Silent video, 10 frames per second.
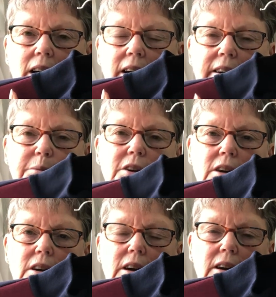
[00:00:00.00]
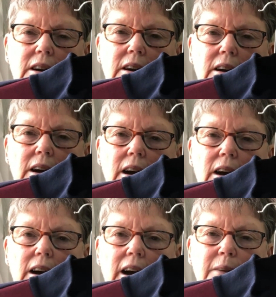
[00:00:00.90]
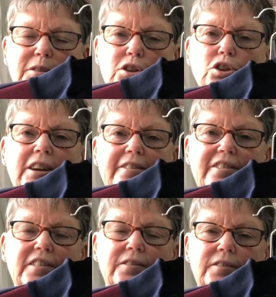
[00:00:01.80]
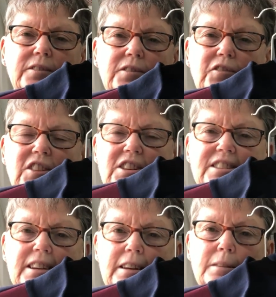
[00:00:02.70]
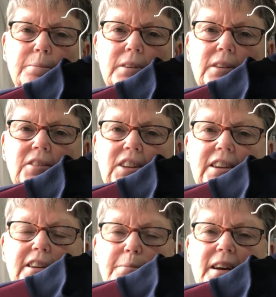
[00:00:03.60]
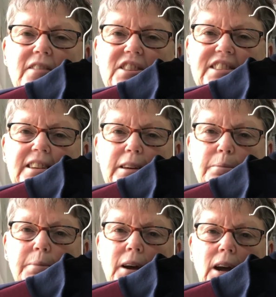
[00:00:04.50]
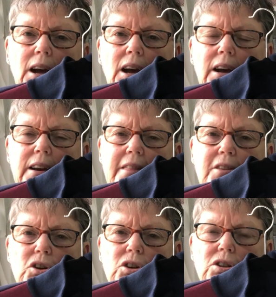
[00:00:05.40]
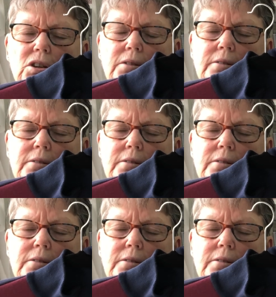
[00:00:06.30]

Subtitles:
And I was looking for the zip and thinking about the zip, and I thought,